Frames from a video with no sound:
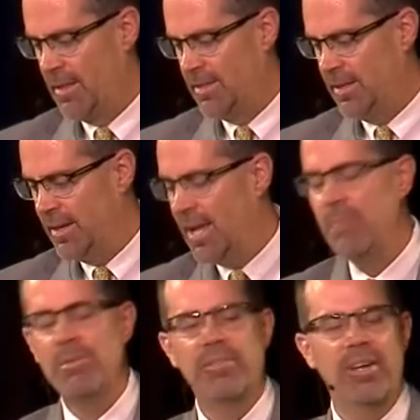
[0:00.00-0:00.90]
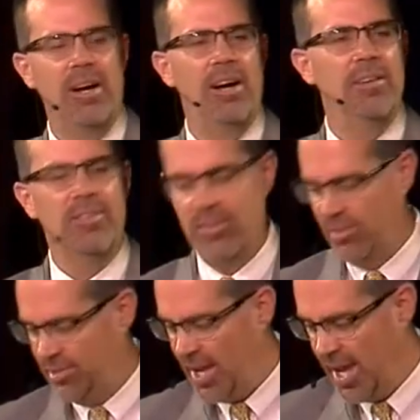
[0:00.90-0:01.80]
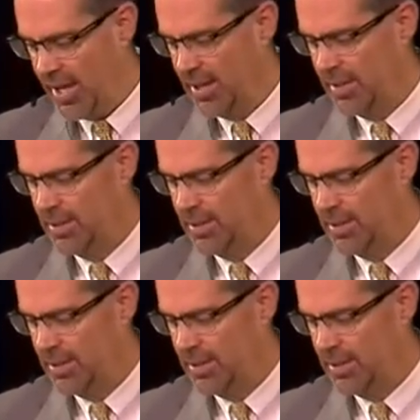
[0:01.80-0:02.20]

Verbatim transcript: The name of God is at stake,